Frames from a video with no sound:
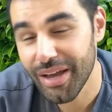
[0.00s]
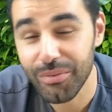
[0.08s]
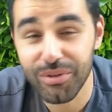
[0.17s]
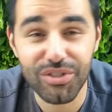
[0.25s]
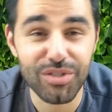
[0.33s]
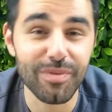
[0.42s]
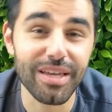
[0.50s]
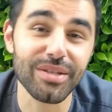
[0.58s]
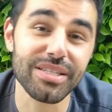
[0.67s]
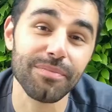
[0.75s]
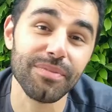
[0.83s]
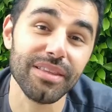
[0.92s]
we'll just make
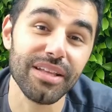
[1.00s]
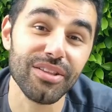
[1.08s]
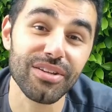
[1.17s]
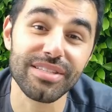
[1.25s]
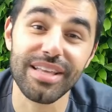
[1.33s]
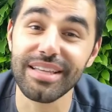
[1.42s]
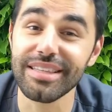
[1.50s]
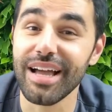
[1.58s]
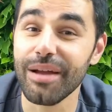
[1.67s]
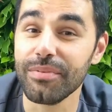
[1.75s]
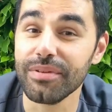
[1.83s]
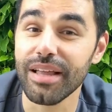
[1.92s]
something that looks like the
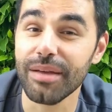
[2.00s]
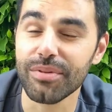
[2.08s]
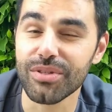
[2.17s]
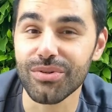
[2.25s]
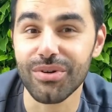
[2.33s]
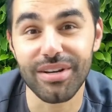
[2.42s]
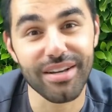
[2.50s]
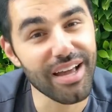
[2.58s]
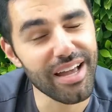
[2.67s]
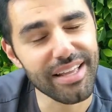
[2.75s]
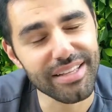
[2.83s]
Hyperlight, but sort of not,